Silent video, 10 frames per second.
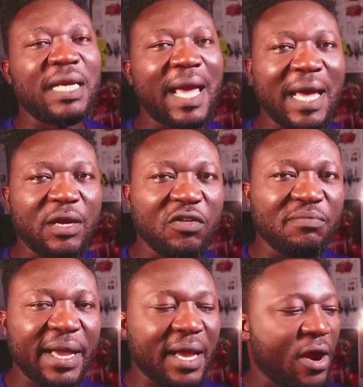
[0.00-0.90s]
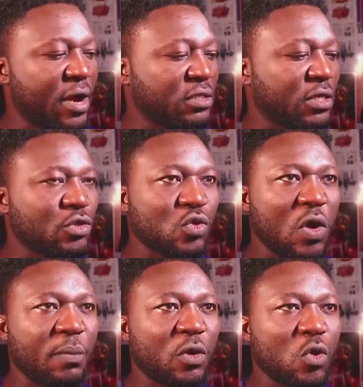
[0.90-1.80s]
hand of my character. So
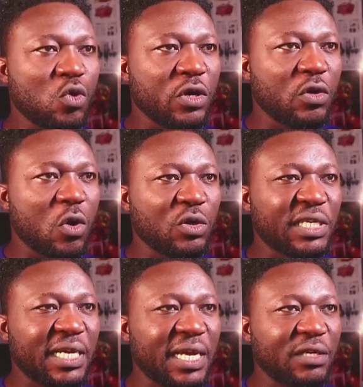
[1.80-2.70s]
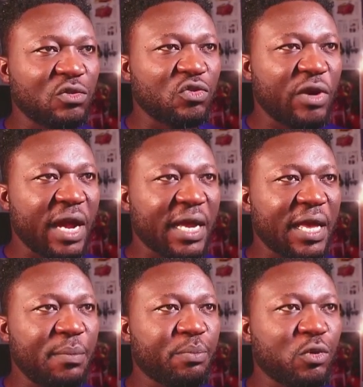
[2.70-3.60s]
I'm going to hold on alt and drag
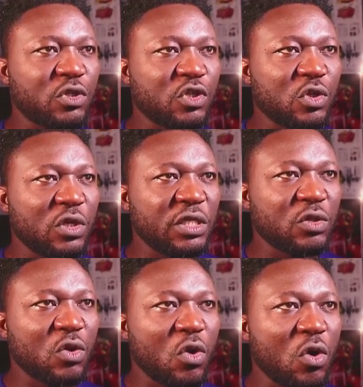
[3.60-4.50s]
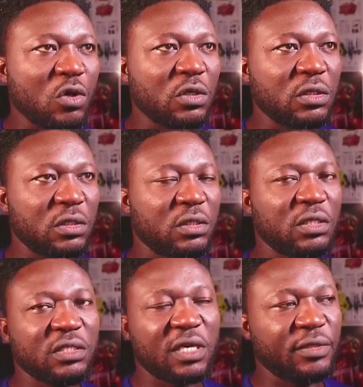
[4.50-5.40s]
and position it on
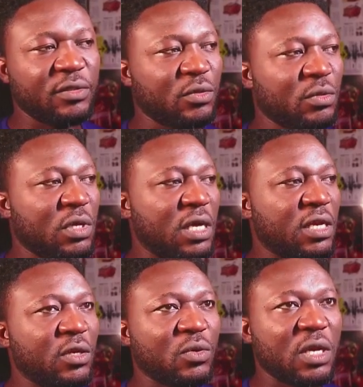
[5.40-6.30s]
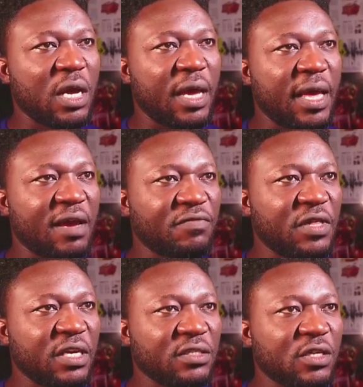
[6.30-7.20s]
the title. And then I have
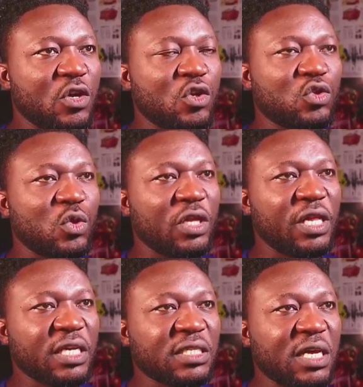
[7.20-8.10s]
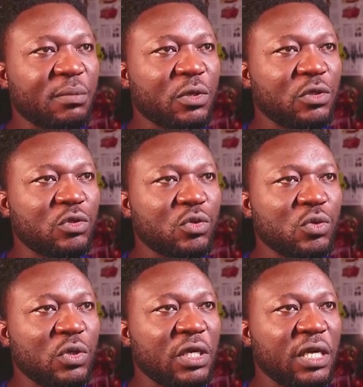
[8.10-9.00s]
this. So the next thing I'm going to
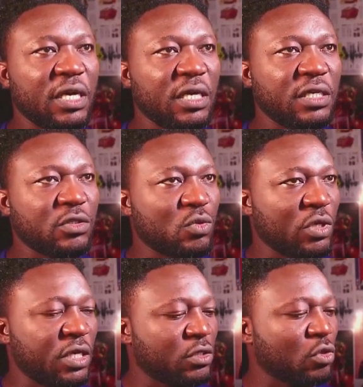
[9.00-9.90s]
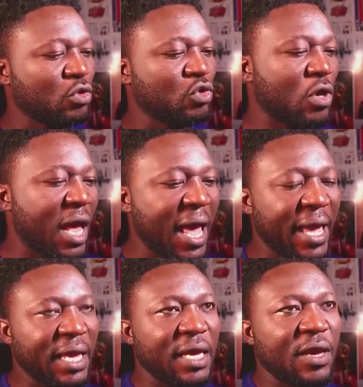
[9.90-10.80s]
do here is to hit Ctrl
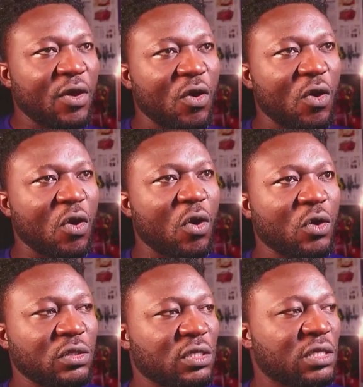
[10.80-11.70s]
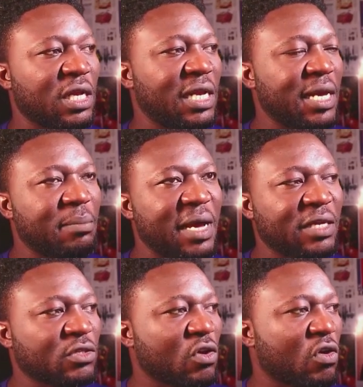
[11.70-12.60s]
I on the layer
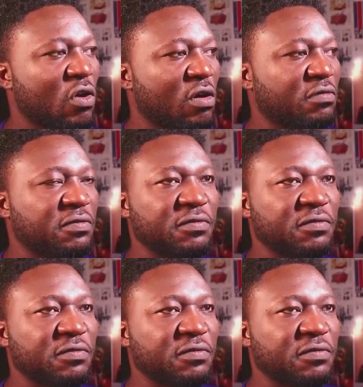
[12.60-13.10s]
mask of